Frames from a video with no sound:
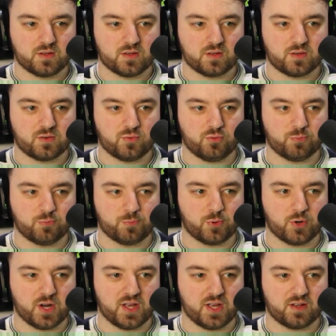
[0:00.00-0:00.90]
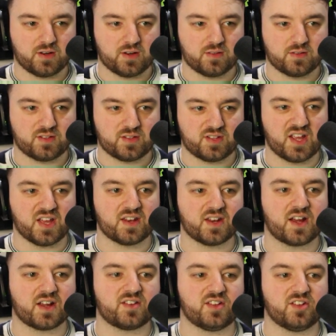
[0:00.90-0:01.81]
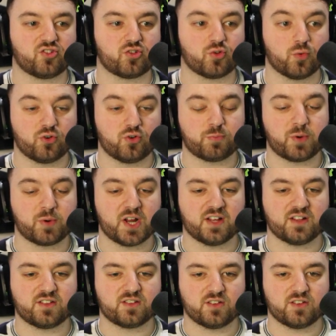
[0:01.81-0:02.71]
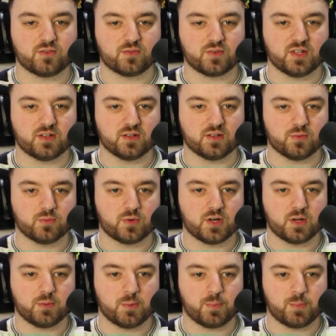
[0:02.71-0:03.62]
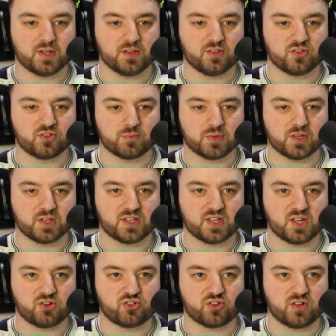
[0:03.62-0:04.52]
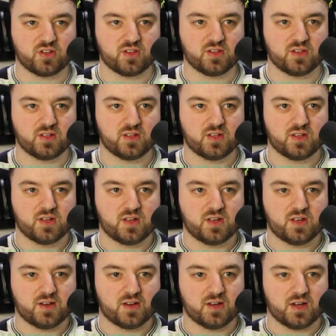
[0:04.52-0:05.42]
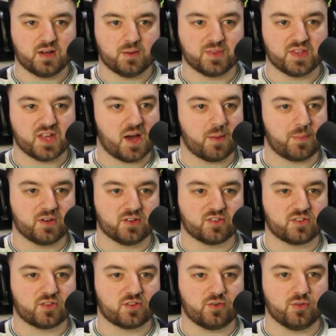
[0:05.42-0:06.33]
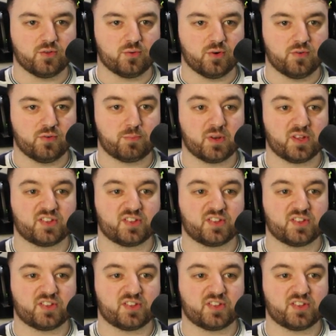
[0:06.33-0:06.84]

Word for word: goes bread. See, it actually stores bread, so you don't need to worry about building something additional. Um, and the happiness through the roof, plus